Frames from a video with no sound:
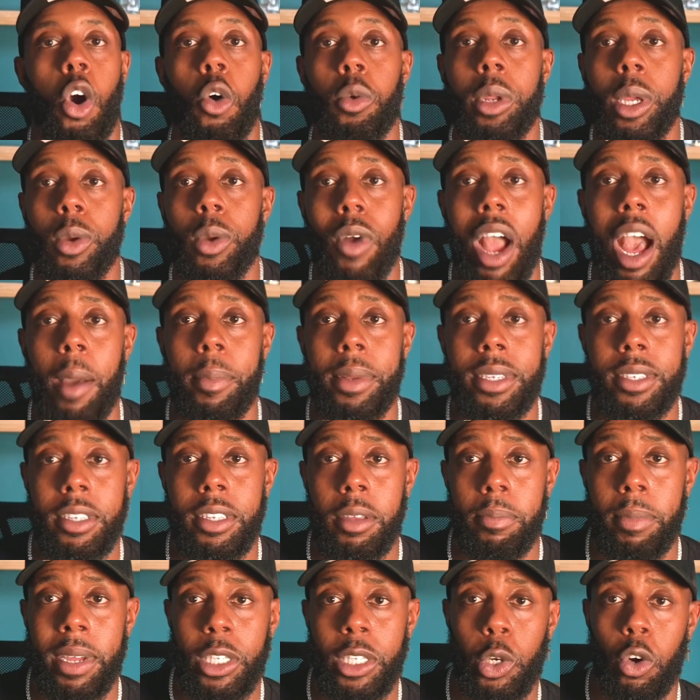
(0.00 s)
Tony Robbins
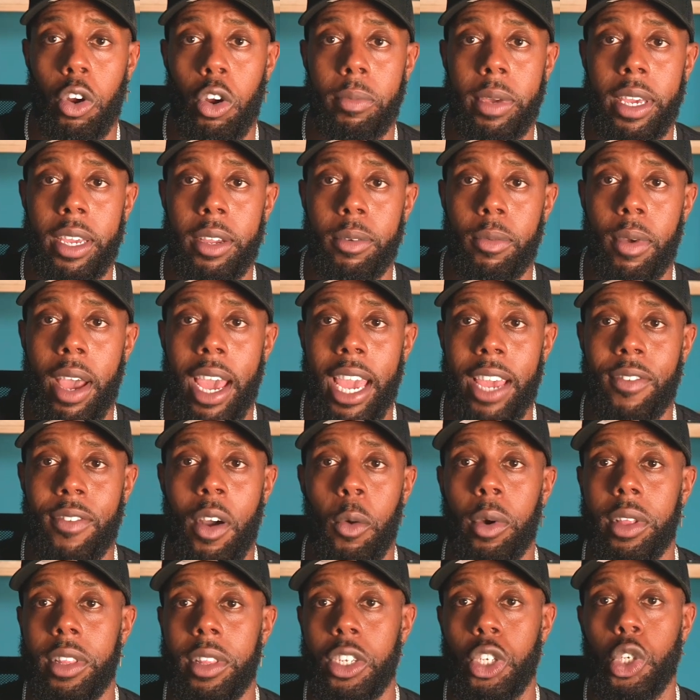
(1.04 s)
to mentor me, right? If I
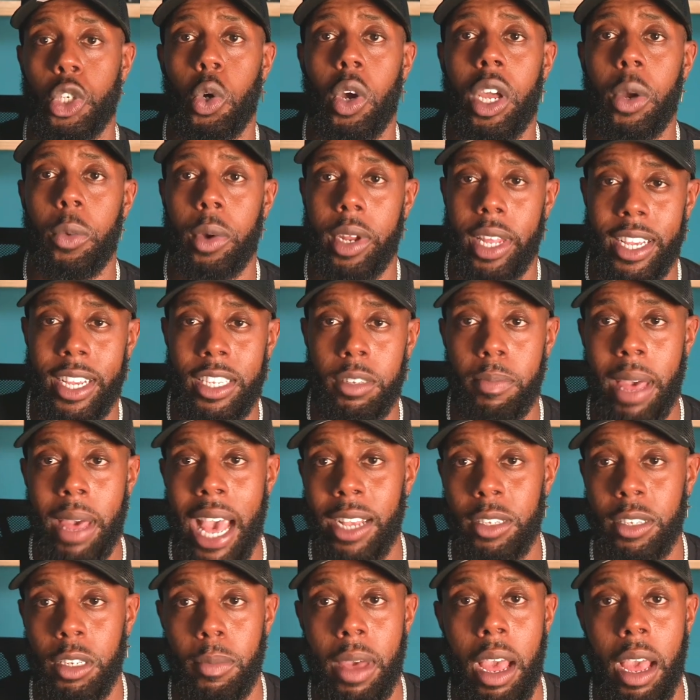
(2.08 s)
wanted to join one of his
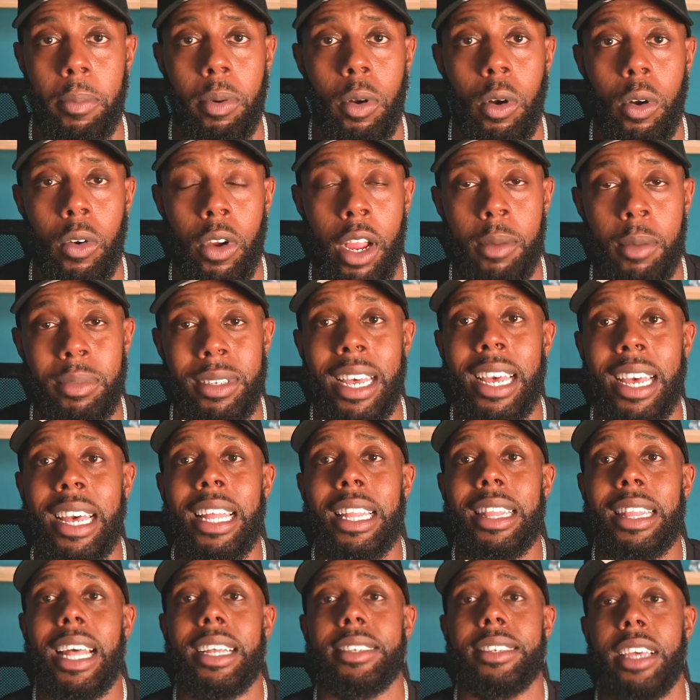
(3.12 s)
mastermind programs,
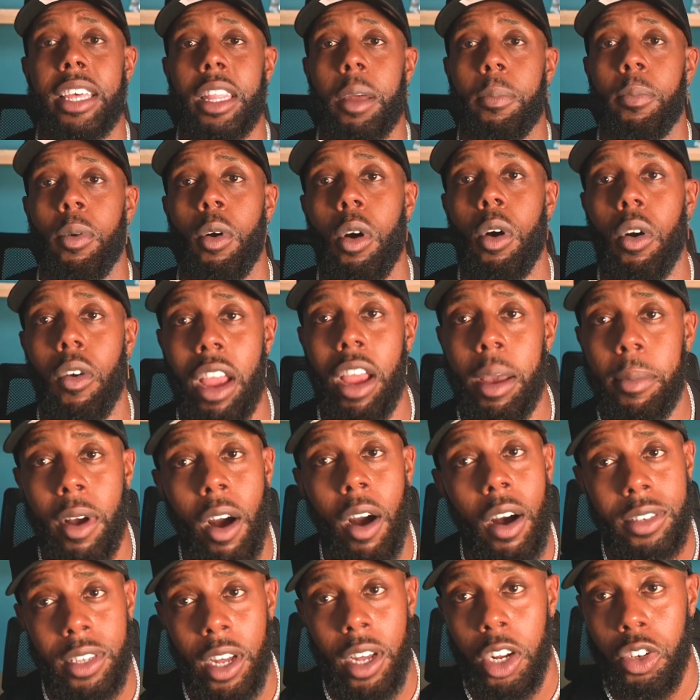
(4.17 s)
let's say the program
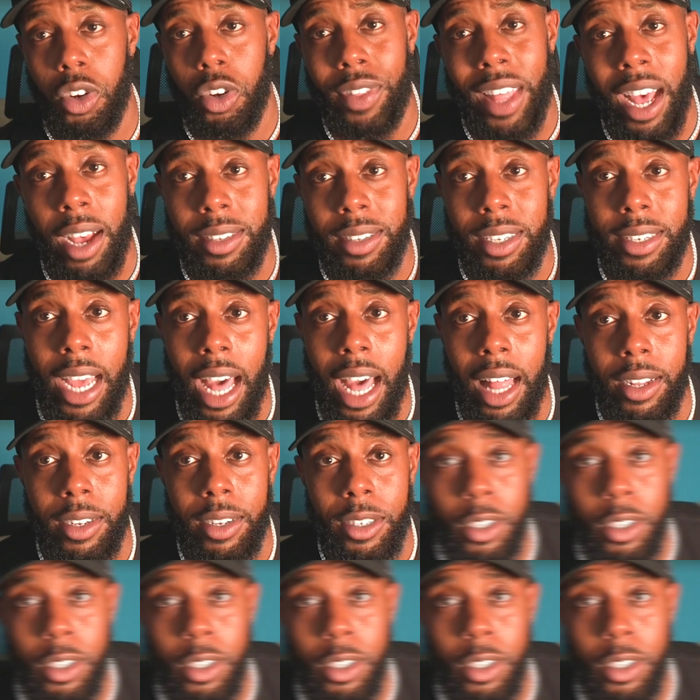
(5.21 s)
costs $100,000.